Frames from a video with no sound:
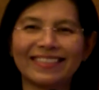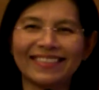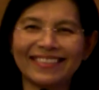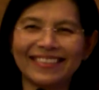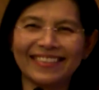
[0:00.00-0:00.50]

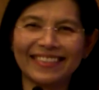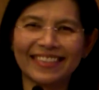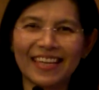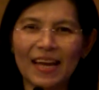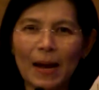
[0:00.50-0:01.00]

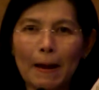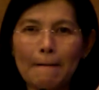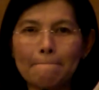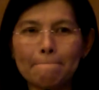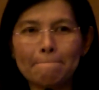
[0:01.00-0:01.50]

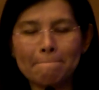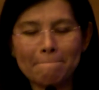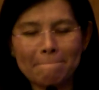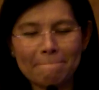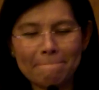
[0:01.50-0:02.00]

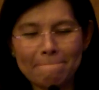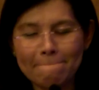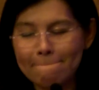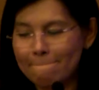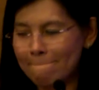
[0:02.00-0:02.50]

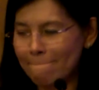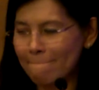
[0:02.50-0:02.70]
Nobody speaks.